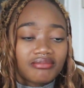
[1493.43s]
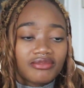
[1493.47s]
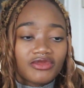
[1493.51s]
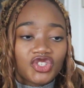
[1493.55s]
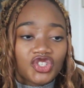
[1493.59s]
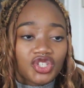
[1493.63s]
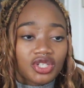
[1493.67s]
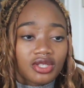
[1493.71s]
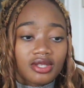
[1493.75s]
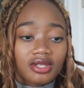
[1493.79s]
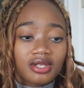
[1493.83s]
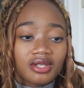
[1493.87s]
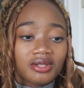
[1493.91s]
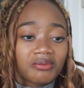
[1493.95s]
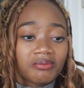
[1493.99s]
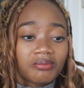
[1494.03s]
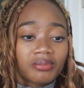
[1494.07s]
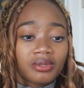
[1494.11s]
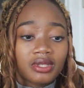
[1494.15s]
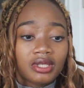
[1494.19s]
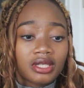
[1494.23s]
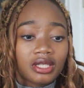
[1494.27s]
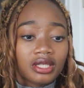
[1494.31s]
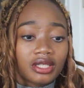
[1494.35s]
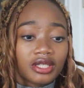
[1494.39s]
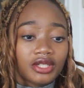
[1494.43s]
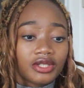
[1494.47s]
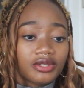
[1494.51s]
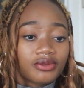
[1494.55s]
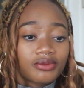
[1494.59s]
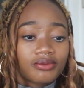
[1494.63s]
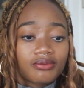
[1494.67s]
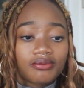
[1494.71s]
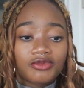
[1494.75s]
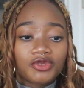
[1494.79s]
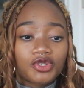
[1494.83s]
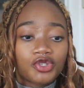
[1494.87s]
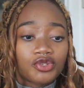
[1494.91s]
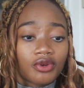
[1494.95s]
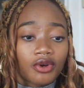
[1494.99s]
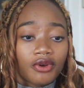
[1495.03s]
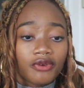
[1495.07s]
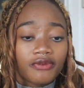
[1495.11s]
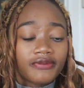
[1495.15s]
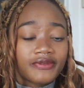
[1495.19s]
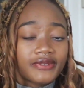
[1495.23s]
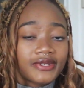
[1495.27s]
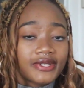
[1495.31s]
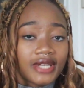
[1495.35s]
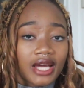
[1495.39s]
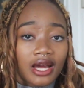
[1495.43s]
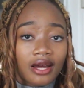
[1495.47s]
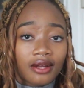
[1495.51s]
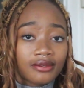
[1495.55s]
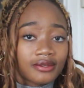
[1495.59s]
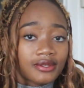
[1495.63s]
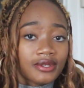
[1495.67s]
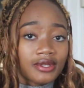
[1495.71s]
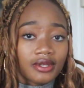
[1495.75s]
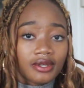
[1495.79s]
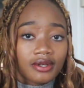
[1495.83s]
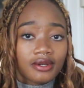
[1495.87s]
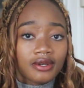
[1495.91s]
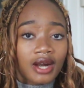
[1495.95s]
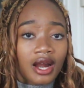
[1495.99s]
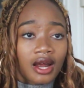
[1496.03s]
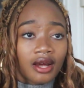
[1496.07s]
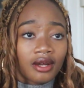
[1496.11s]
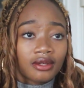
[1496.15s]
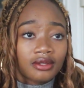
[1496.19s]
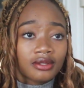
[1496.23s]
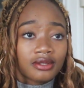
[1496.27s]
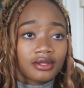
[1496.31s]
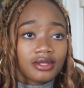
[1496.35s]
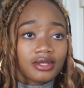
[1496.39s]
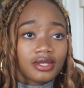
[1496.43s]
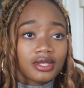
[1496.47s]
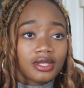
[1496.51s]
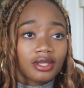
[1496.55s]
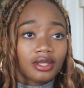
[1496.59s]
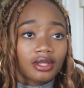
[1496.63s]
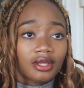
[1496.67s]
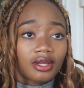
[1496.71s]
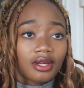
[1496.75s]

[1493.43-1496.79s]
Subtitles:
just completely drove down to the ground,